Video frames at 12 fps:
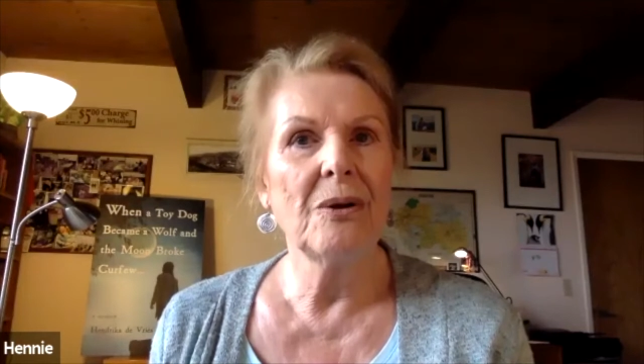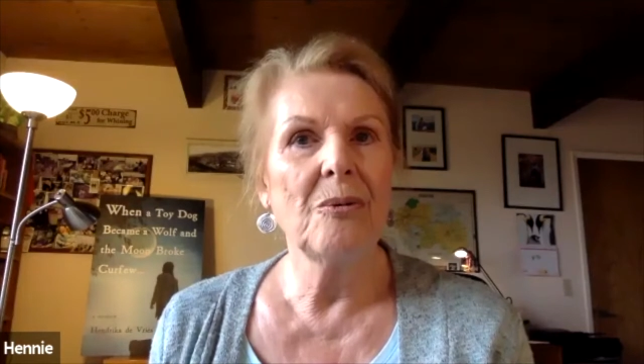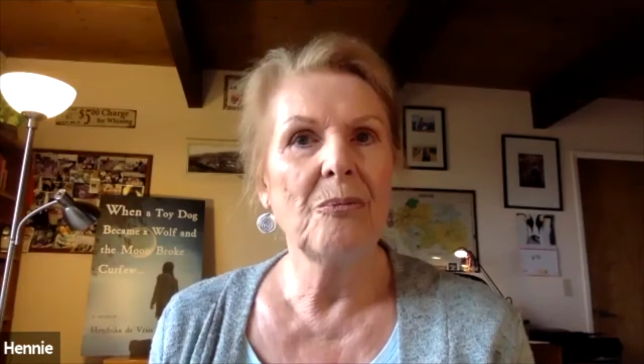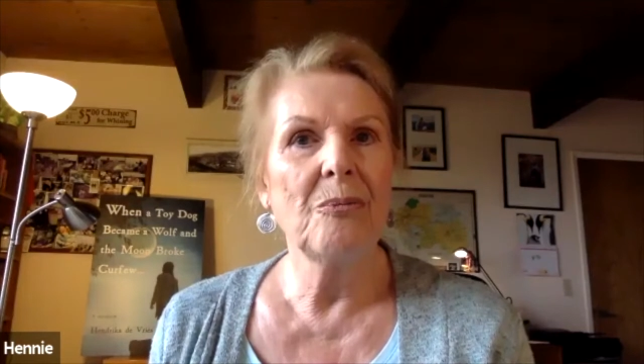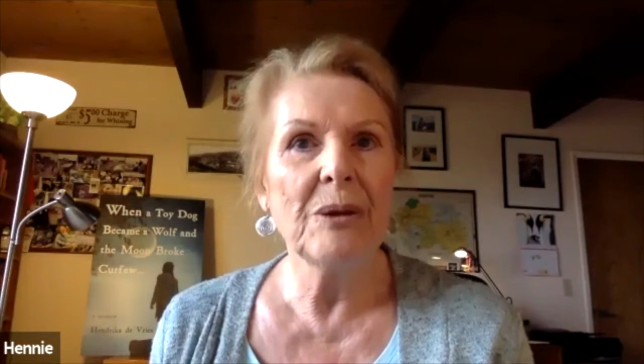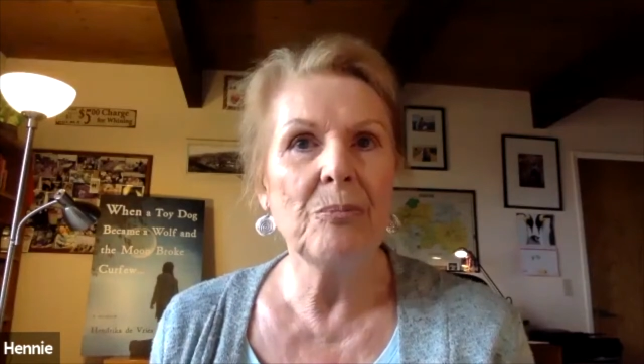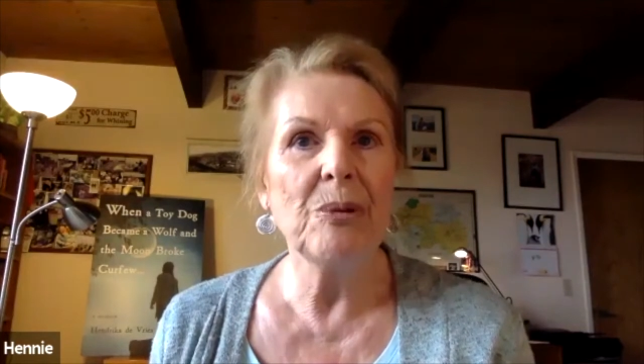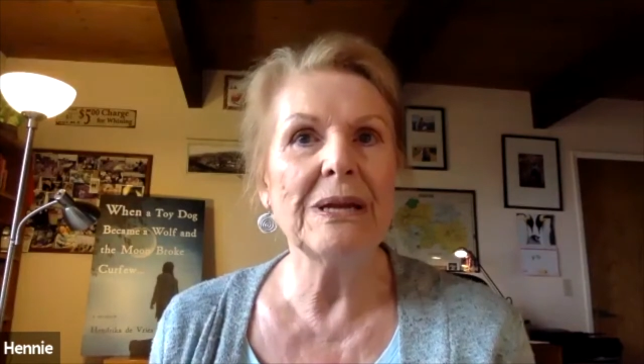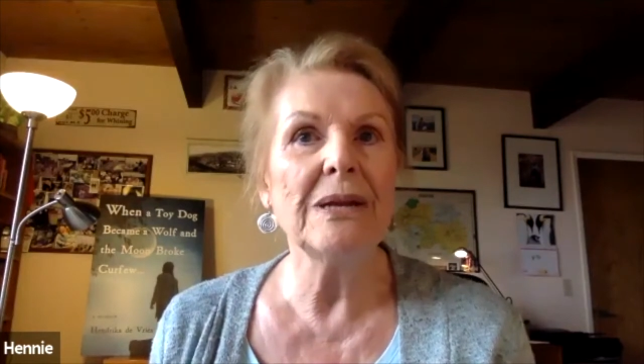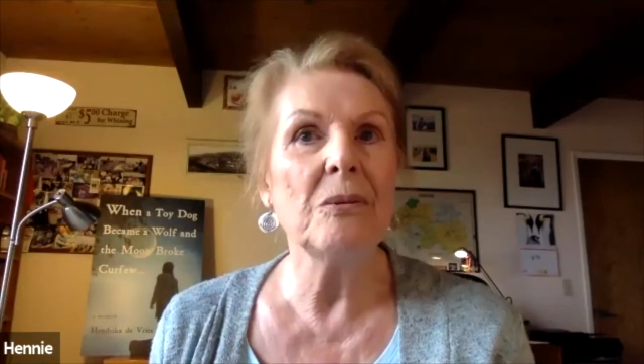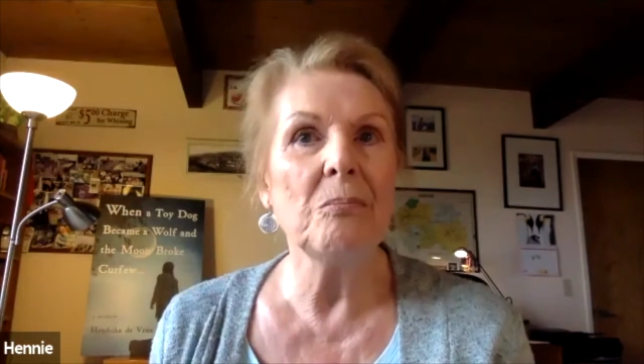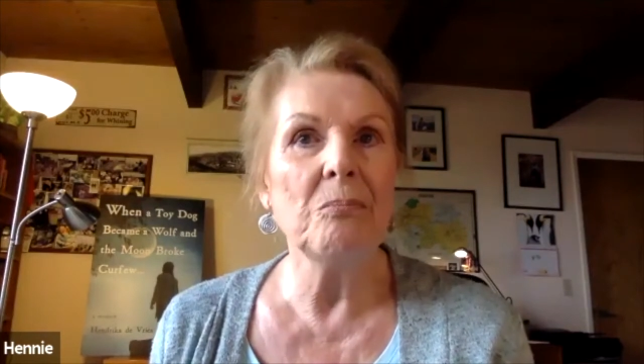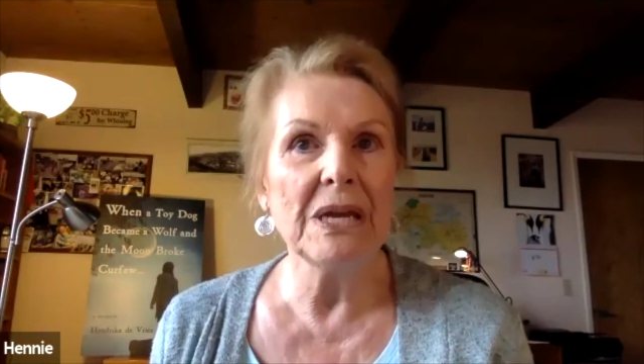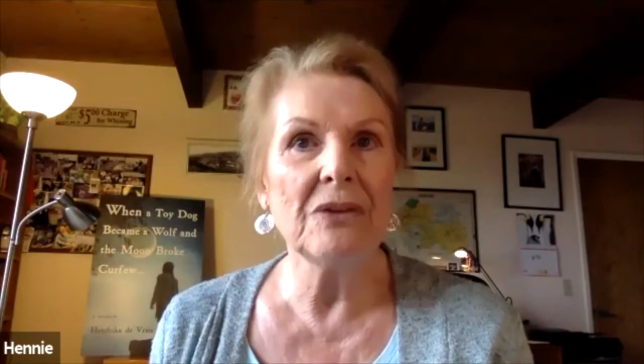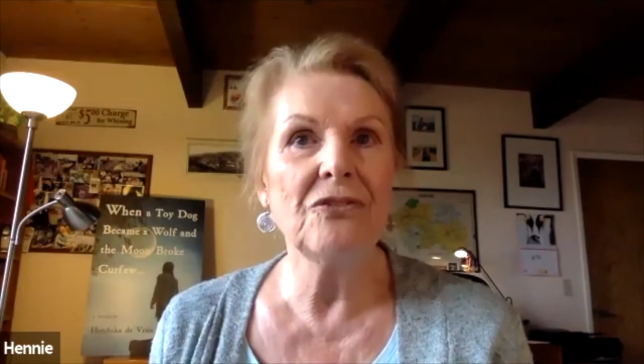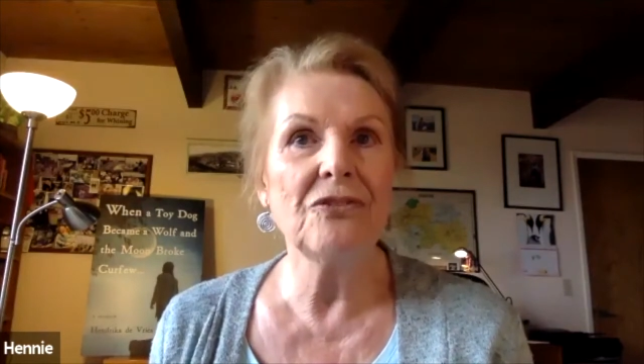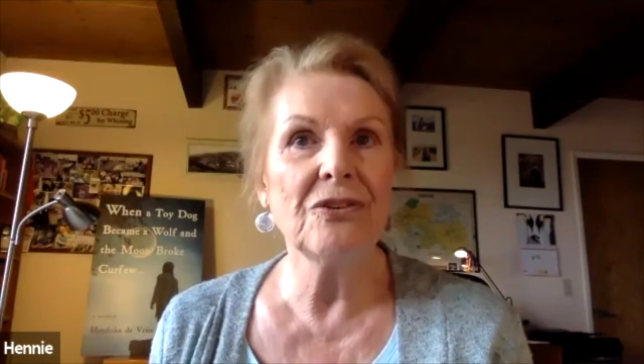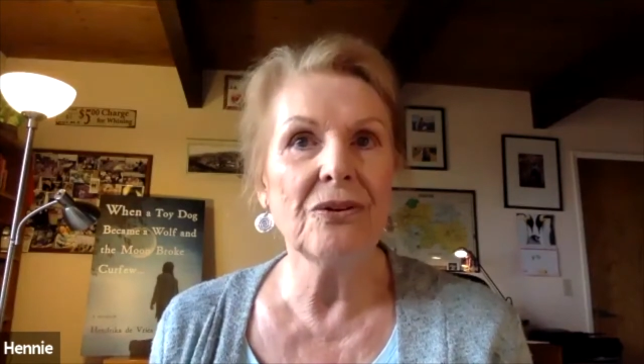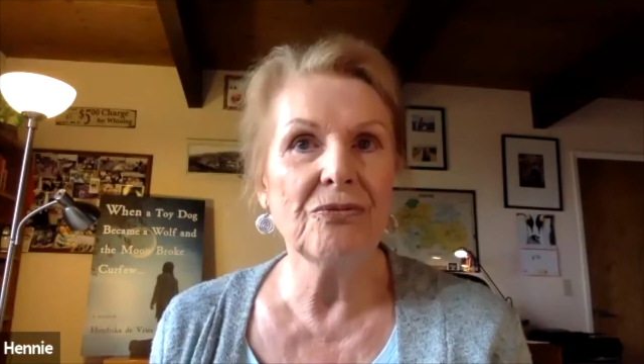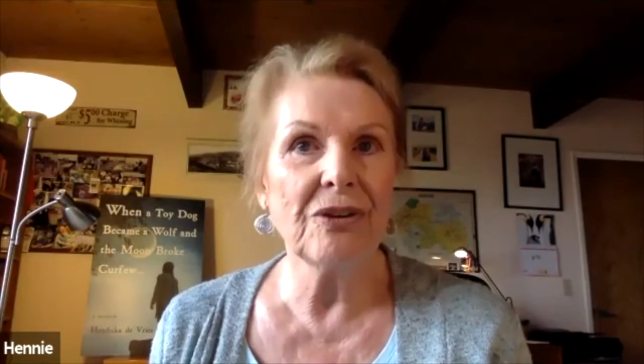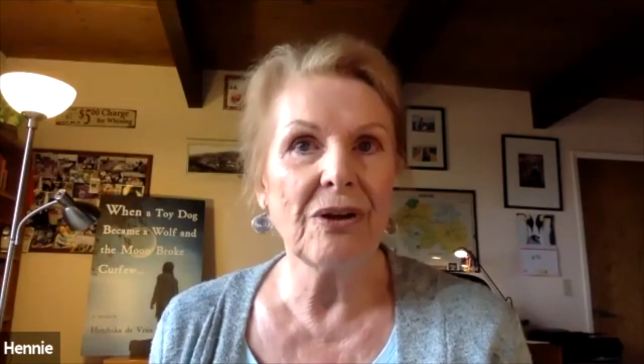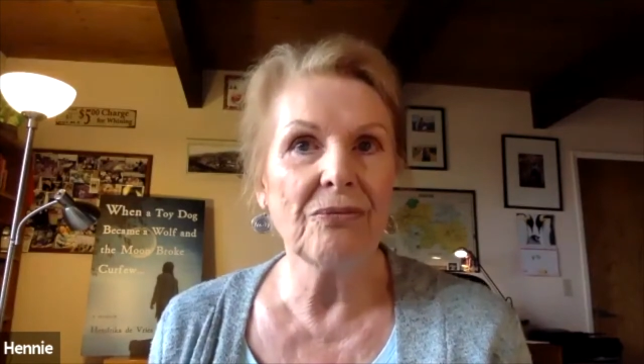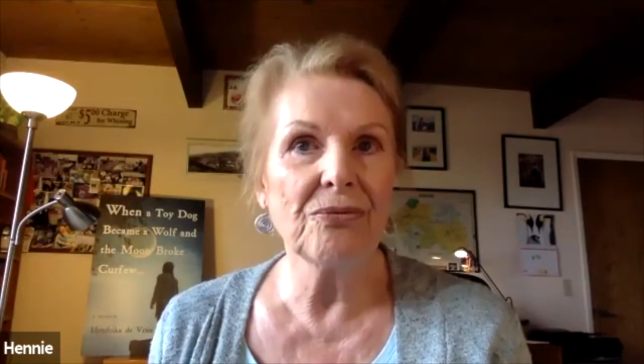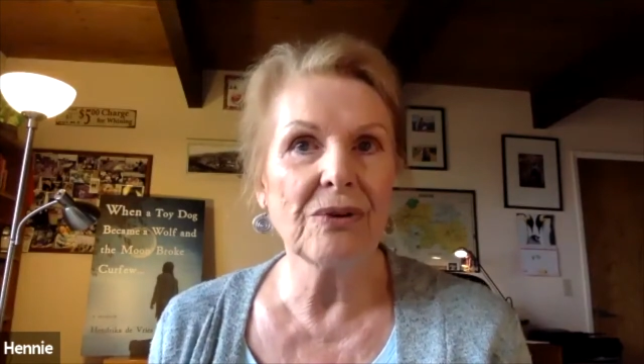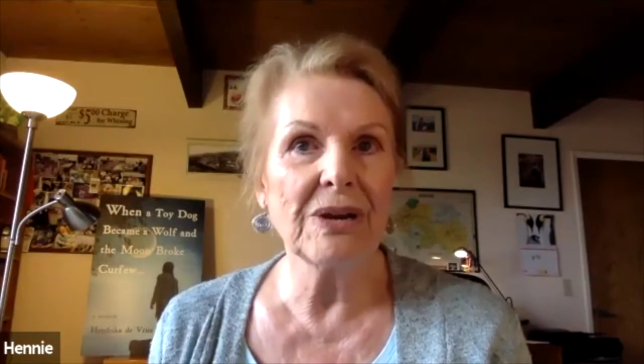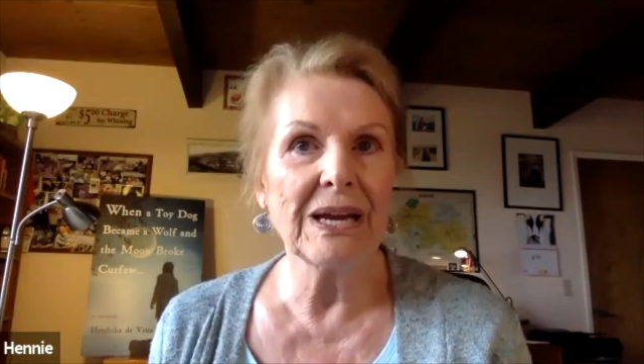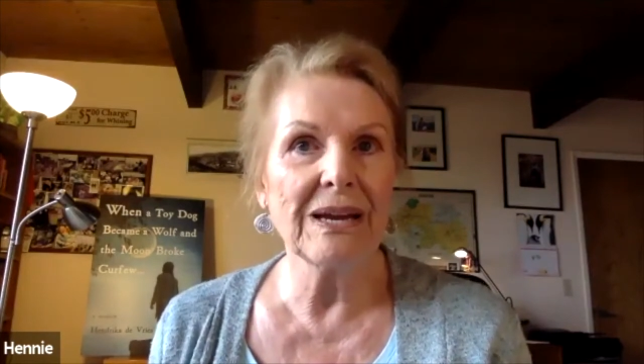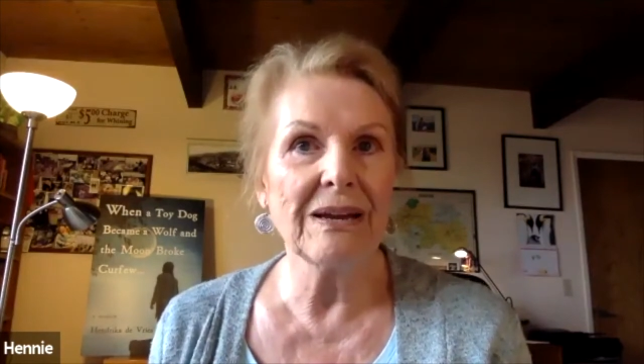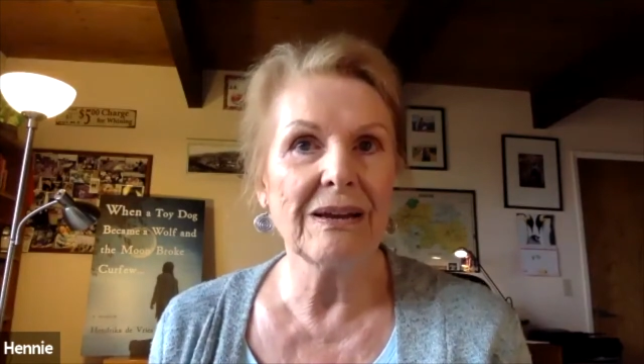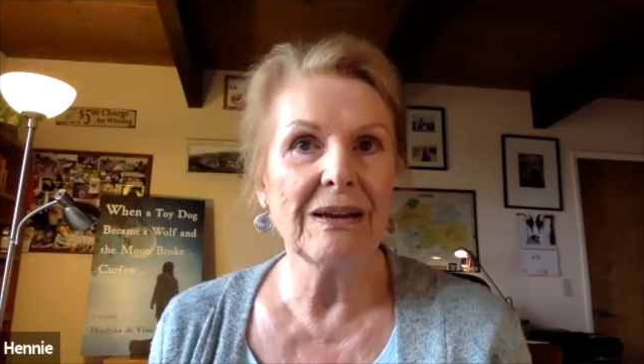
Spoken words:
people in the midst of suffering